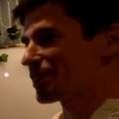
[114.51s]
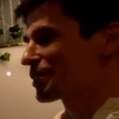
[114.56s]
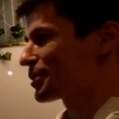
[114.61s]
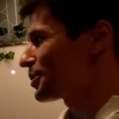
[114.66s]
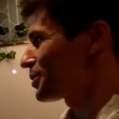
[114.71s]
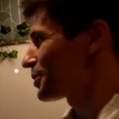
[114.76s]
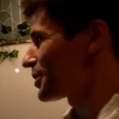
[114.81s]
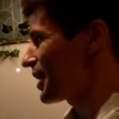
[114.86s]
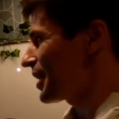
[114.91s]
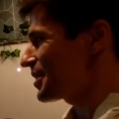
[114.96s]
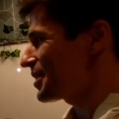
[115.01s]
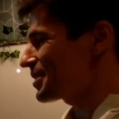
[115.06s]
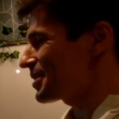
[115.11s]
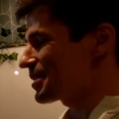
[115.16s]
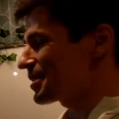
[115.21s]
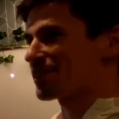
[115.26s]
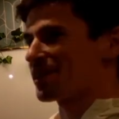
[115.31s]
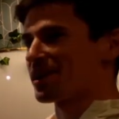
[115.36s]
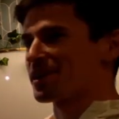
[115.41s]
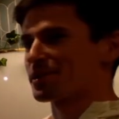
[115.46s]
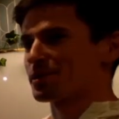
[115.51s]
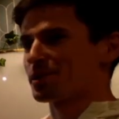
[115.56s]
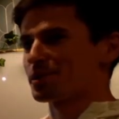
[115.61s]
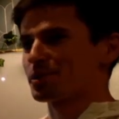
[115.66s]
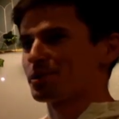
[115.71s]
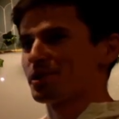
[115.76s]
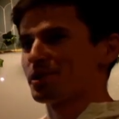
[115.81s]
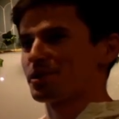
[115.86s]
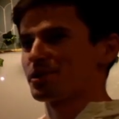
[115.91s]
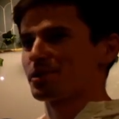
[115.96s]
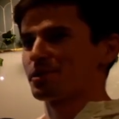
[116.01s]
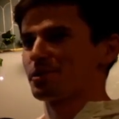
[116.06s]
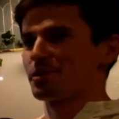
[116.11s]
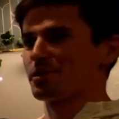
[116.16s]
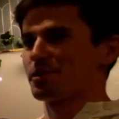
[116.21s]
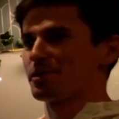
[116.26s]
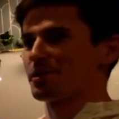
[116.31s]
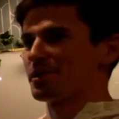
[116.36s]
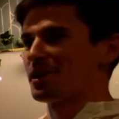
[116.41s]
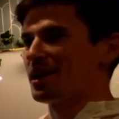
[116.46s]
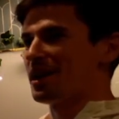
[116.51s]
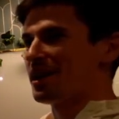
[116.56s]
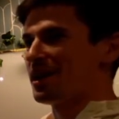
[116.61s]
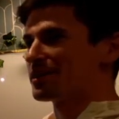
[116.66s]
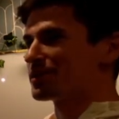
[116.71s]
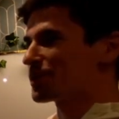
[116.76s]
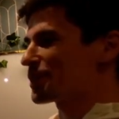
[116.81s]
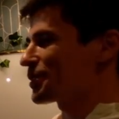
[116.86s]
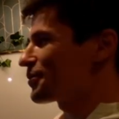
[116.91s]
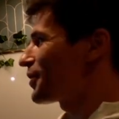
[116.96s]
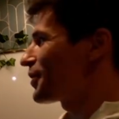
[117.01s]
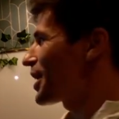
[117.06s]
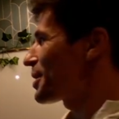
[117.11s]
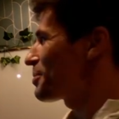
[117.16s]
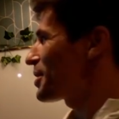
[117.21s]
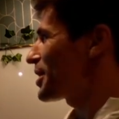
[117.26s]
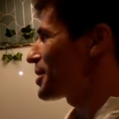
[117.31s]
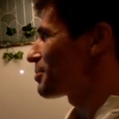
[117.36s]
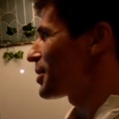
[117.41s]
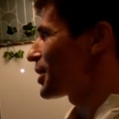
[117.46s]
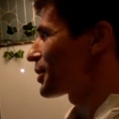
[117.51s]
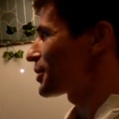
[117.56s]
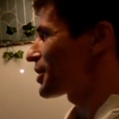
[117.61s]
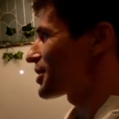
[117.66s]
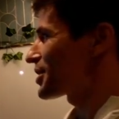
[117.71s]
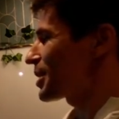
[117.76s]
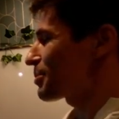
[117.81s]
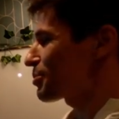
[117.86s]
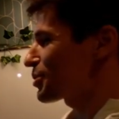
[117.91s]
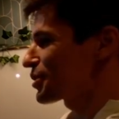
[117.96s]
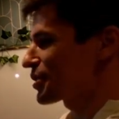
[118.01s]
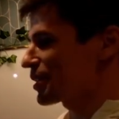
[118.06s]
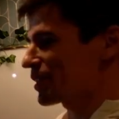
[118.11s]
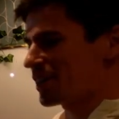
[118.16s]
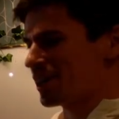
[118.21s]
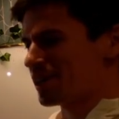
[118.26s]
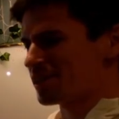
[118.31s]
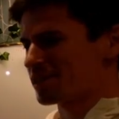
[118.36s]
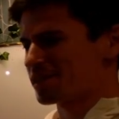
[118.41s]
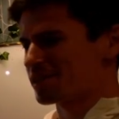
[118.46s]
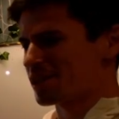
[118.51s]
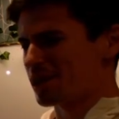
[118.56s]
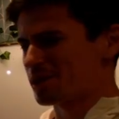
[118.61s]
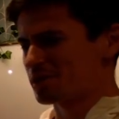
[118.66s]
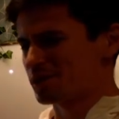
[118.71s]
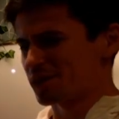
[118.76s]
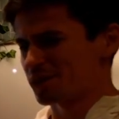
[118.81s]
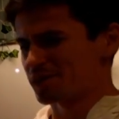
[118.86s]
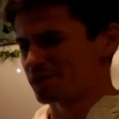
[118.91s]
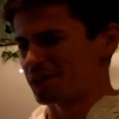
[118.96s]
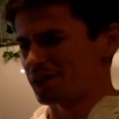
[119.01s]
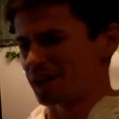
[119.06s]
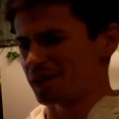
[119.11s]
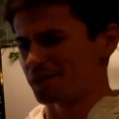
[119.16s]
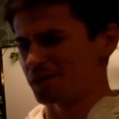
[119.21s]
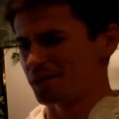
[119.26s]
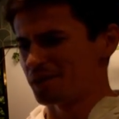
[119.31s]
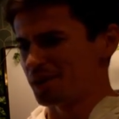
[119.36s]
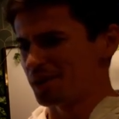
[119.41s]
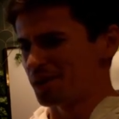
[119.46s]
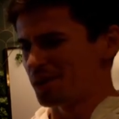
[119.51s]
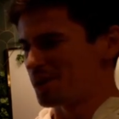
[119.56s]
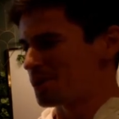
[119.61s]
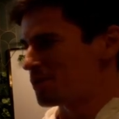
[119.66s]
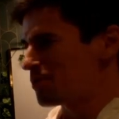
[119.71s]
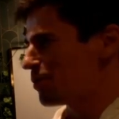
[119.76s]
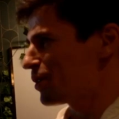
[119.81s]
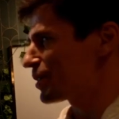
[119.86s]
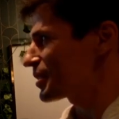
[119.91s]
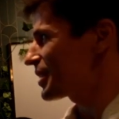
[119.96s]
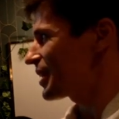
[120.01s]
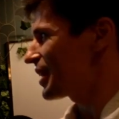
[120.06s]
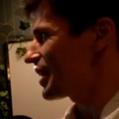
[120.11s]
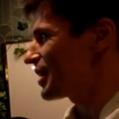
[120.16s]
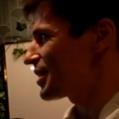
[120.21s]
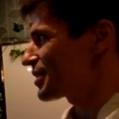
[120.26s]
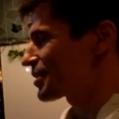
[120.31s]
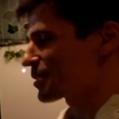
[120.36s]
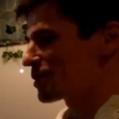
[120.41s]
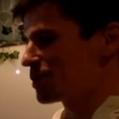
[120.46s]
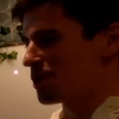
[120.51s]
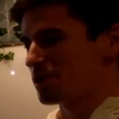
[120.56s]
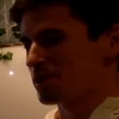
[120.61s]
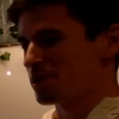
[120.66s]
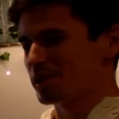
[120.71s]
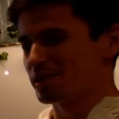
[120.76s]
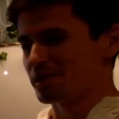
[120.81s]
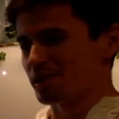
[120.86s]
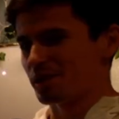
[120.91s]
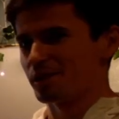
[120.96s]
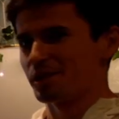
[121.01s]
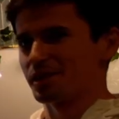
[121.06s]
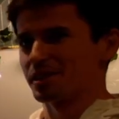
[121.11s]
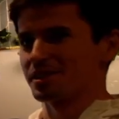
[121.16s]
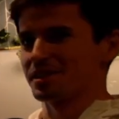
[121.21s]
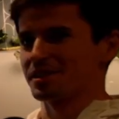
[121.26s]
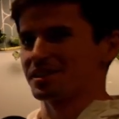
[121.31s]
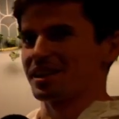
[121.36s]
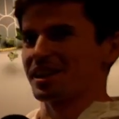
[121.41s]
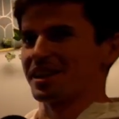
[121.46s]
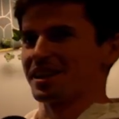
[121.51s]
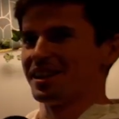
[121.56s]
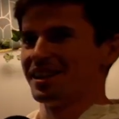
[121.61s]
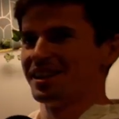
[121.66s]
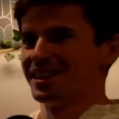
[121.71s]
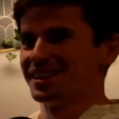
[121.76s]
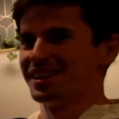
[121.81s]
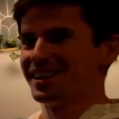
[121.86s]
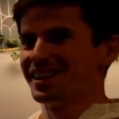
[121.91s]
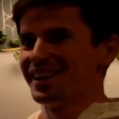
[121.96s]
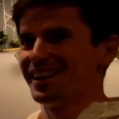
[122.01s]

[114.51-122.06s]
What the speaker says: in 2 days, and they are not going to notify me about exceptions again. And I was like, what is going on? Like,